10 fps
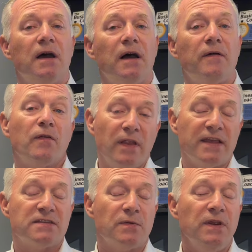for the
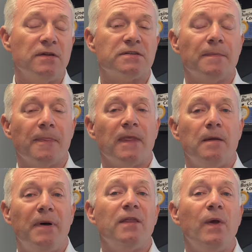last 3 years.
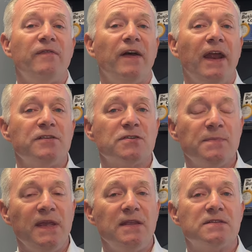By the way, financials
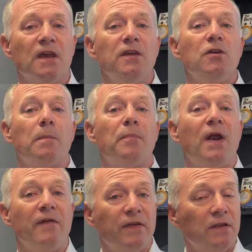means your
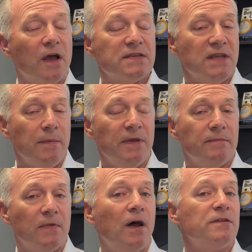profit and loss statement,
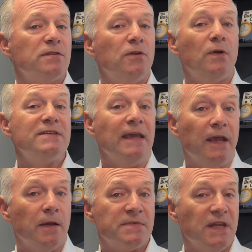also known as
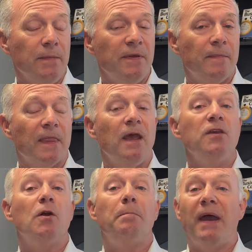income statement,
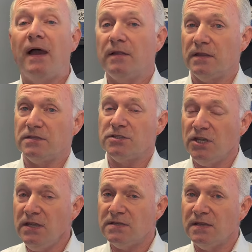your balance
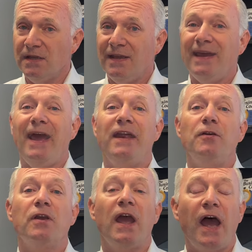sheet, and your
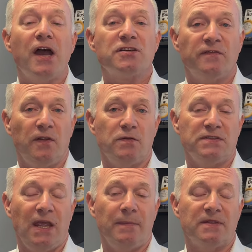cash flow
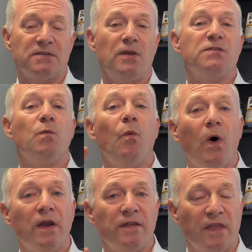statements. So that's
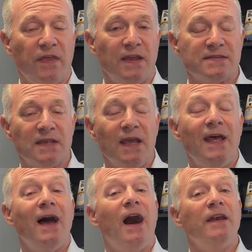one of the things.
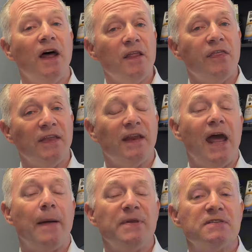Another thing that
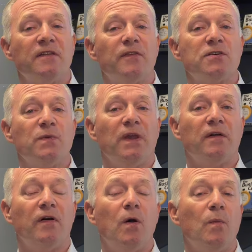happens the first week of
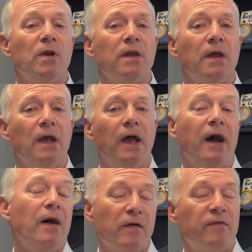homework,
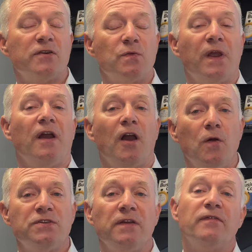or first week of
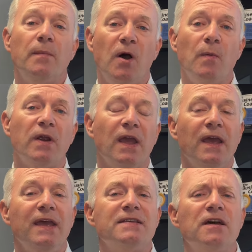coaching from homework,
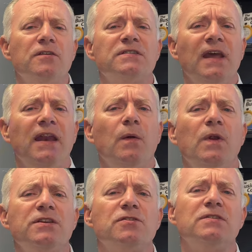is understanding what
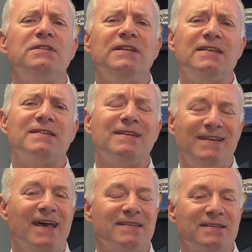is your DISC
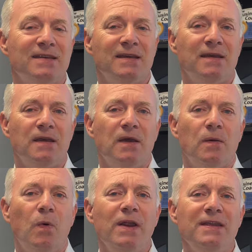test.
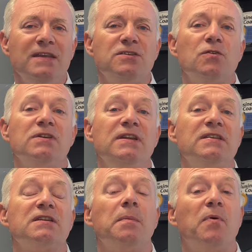What is your
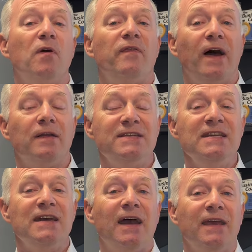DISC profile,
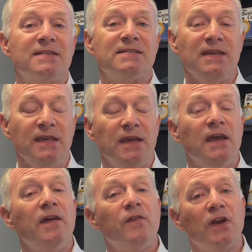D-I-S-C?
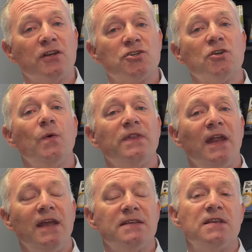If you're not sure what that
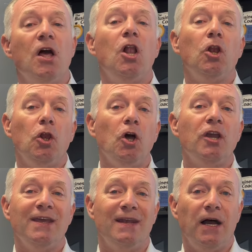is, look
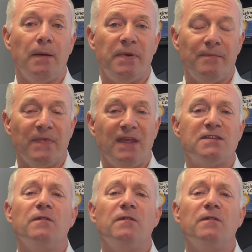it up. It's a